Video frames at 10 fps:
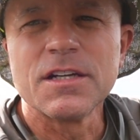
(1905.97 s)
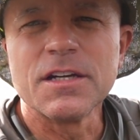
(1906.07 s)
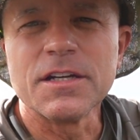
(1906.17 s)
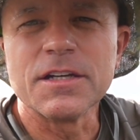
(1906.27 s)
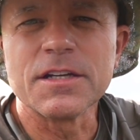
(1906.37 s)

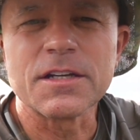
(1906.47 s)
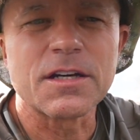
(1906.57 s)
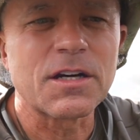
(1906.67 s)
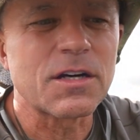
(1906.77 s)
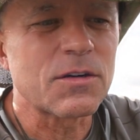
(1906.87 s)
And then
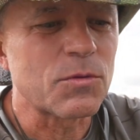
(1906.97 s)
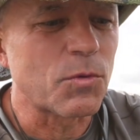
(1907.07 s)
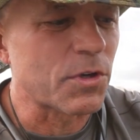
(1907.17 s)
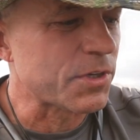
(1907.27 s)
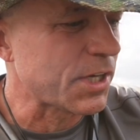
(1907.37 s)

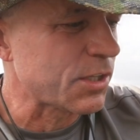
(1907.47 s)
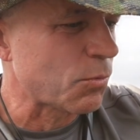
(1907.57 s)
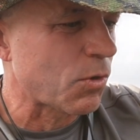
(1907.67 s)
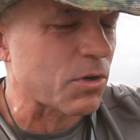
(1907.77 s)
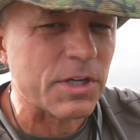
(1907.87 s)
one day the
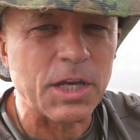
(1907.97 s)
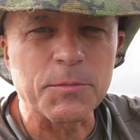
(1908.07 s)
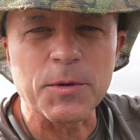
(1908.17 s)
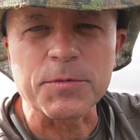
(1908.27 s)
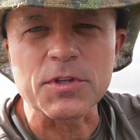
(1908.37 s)
water came
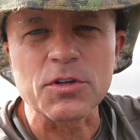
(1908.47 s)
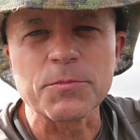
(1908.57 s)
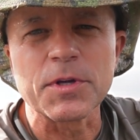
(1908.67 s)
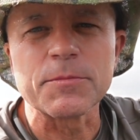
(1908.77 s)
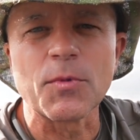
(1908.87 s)
up a little
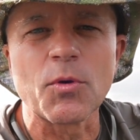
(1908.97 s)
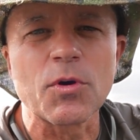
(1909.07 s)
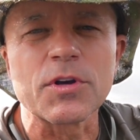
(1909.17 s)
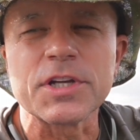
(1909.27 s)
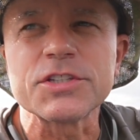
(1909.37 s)
bit
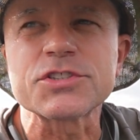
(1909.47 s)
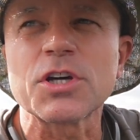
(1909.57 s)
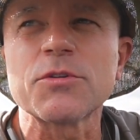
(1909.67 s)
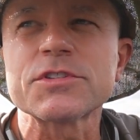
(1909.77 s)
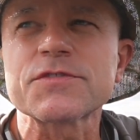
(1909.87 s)
more, and he
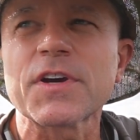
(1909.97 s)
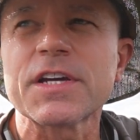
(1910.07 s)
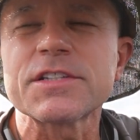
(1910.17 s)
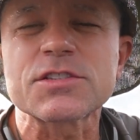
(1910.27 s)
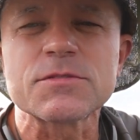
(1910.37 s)
showed his
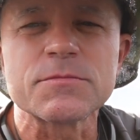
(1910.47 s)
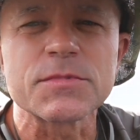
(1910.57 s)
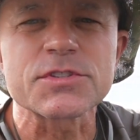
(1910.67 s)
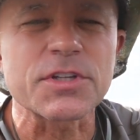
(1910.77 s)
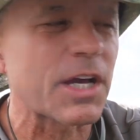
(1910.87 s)
face,
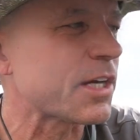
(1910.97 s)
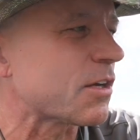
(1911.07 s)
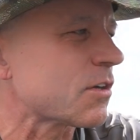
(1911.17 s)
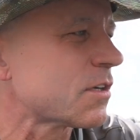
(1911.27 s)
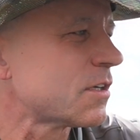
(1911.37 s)
Mr.
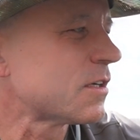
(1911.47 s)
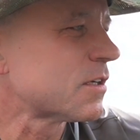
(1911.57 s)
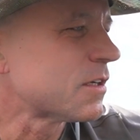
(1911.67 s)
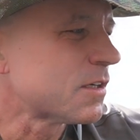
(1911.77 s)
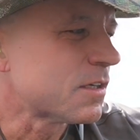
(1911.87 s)
Gator.
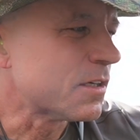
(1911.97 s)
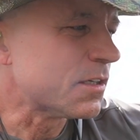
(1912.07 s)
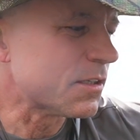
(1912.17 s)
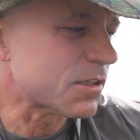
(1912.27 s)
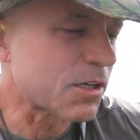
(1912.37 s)

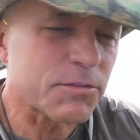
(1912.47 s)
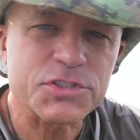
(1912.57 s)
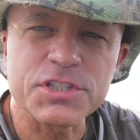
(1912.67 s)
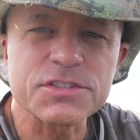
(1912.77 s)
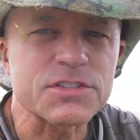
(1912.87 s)
And ever
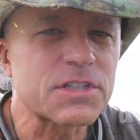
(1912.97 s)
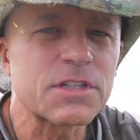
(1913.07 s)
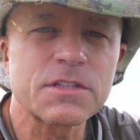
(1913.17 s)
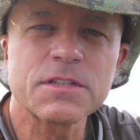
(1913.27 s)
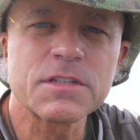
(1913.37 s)
since
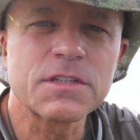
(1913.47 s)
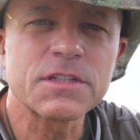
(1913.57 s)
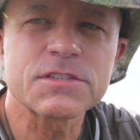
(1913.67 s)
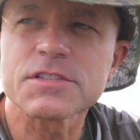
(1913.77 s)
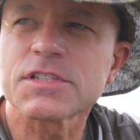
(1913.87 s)
then,
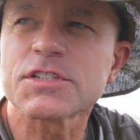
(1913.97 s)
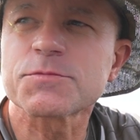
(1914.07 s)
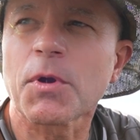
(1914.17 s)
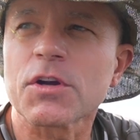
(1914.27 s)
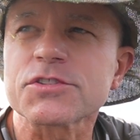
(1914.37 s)
this is his
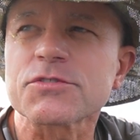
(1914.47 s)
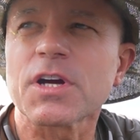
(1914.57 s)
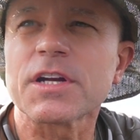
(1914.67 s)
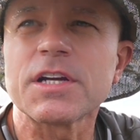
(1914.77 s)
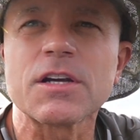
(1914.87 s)
perch
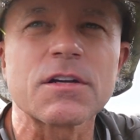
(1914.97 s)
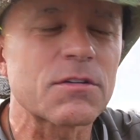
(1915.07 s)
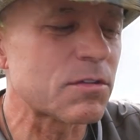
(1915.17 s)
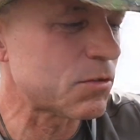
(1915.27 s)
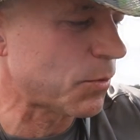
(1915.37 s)
right here,
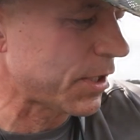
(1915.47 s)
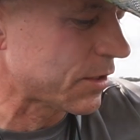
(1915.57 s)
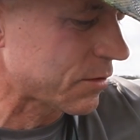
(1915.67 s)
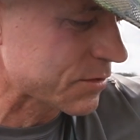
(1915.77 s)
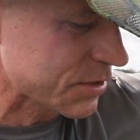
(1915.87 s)
waiting
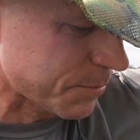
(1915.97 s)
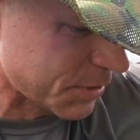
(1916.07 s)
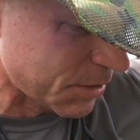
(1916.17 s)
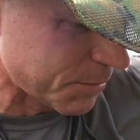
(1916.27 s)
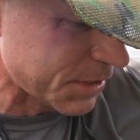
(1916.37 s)
on something to
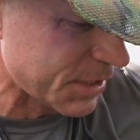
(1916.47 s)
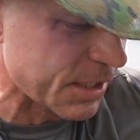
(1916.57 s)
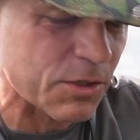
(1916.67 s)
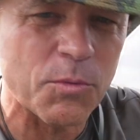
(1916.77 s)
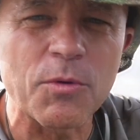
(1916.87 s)
come get
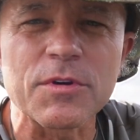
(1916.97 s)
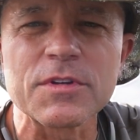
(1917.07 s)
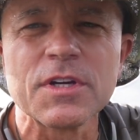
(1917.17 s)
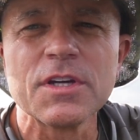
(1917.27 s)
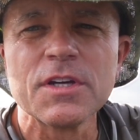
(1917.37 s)
that corn.